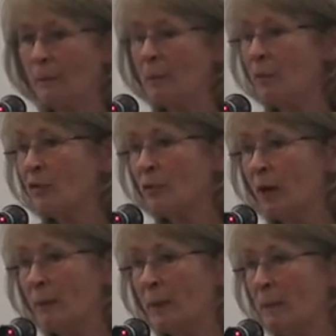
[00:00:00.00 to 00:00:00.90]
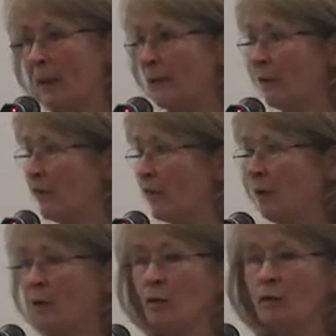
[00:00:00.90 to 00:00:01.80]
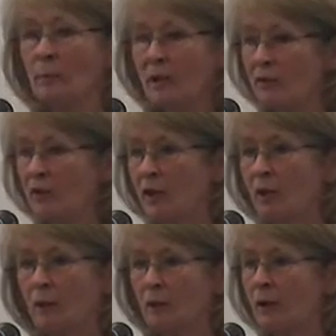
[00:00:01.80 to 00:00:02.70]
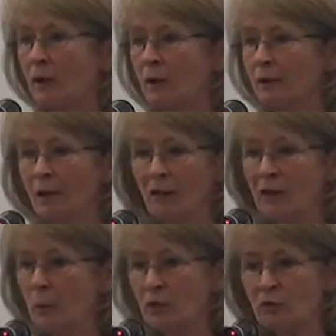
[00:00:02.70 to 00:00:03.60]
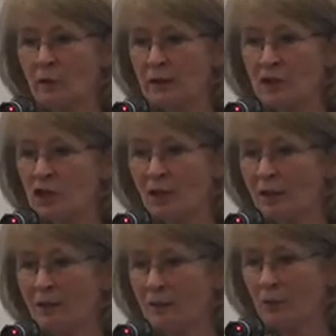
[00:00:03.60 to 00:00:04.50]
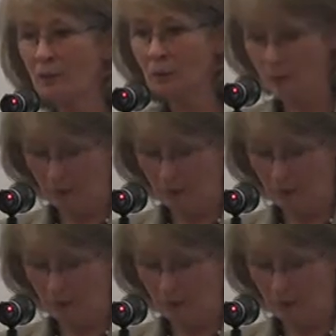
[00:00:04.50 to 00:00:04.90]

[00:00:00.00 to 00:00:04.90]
I mean, prescribing benzos, methadone, nothing was really trialled or